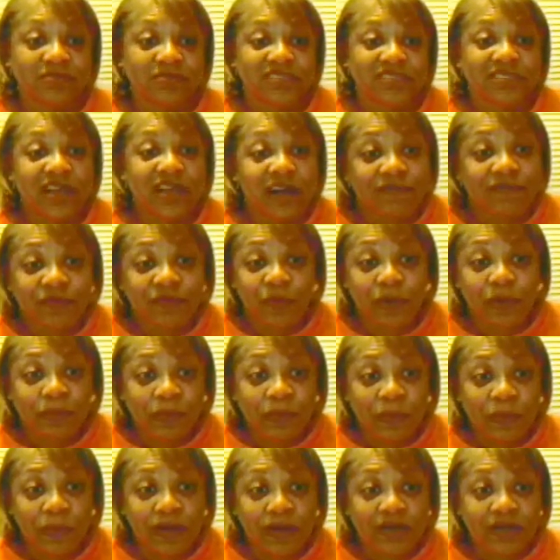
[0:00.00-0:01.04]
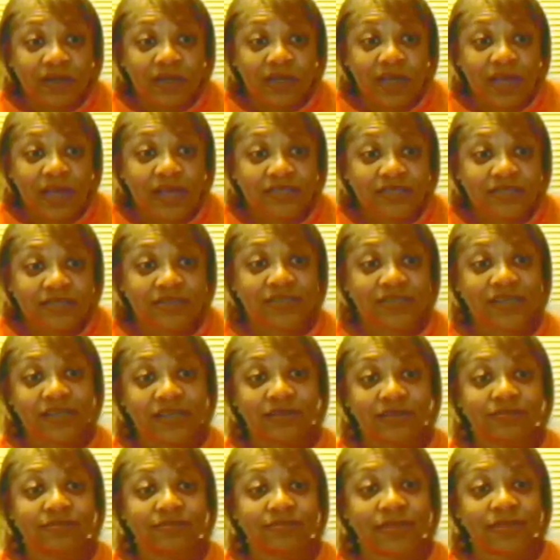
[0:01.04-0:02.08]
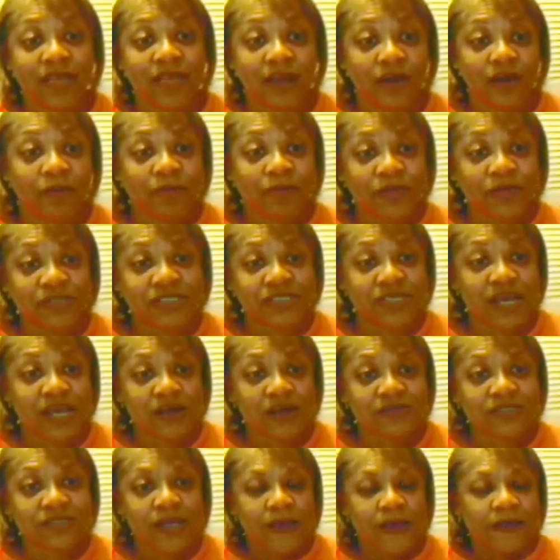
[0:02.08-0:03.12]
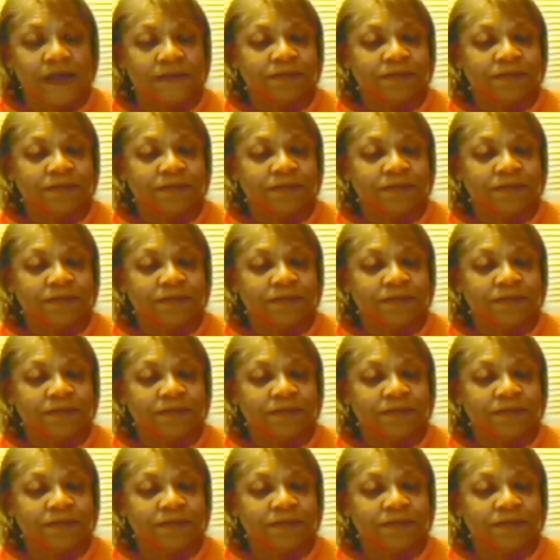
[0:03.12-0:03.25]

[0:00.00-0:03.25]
softcore porn, I guess, then help yourselves.